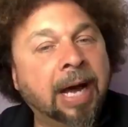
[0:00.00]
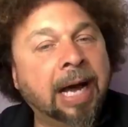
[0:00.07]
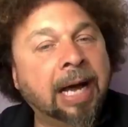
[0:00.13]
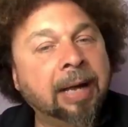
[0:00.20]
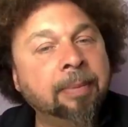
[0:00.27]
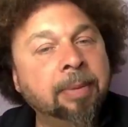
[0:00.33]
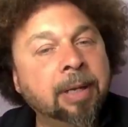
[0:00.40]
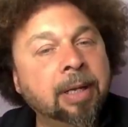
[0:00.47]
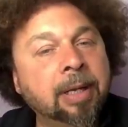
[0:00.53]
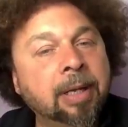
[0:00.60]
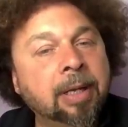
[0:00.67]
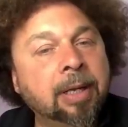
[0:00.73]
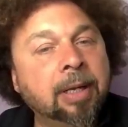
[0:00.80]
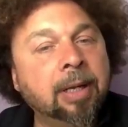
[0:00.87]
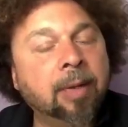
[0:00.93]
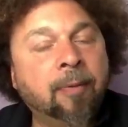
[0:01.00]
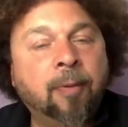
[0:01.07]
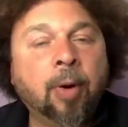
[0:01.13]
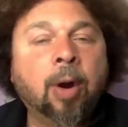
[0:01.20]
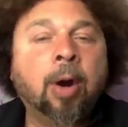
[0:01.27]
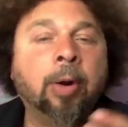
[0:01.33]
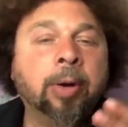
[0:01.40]
and the Winter Soldier, Malcolm
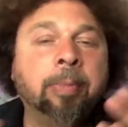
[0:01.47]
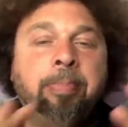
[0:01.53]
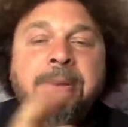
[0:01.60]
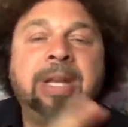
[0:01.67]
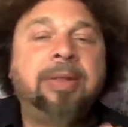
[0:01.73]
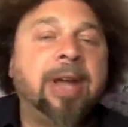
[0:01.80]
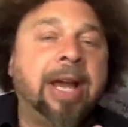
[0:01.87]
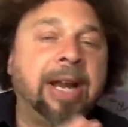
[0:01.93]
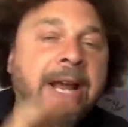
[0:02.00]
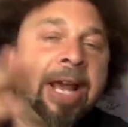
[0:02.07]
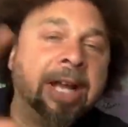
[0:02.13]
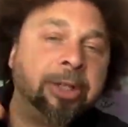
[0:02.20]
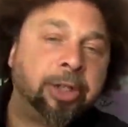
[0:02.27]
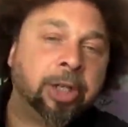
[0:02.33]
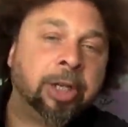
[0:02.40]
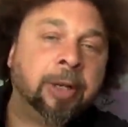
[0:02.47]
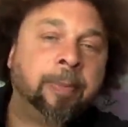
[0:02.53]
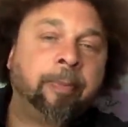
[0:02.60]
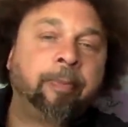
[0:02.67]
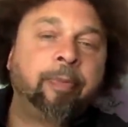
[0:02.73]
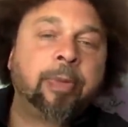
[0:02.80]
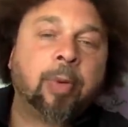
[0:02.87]
Spellman, is developing the
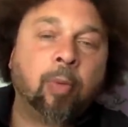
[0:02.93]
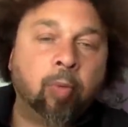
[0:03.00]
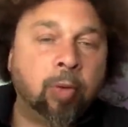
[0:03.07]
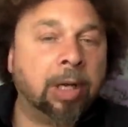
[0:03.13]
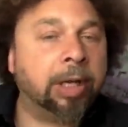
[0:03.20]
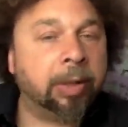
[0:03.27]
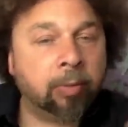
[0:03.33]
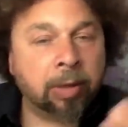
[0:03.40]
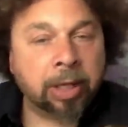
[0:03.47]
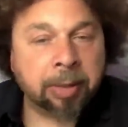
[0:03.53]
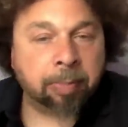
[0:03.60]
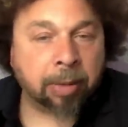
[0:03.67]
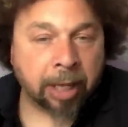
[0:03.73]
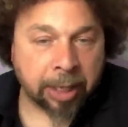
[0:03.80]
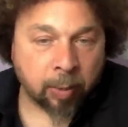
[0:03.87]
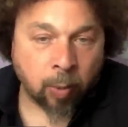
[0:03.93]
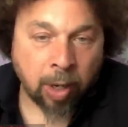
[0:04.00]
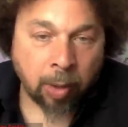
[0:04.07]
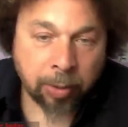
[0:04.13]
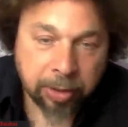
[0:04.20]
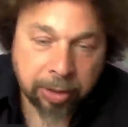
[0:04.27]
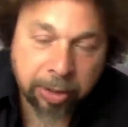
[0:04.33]
movie along with fellow
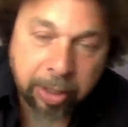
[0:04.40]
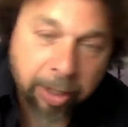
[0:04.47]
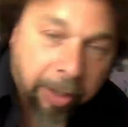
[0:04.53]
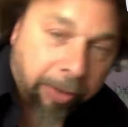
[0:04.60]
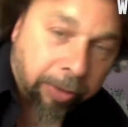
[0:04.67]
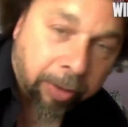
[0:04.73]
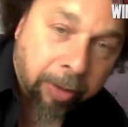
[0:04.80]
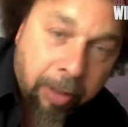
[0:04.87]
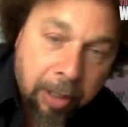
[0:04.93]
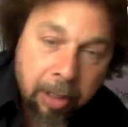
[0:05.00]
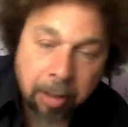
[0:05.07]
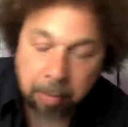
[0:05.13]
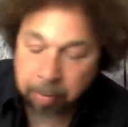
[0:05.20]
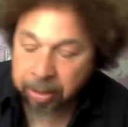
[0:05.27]
showwriter Dalan Musson,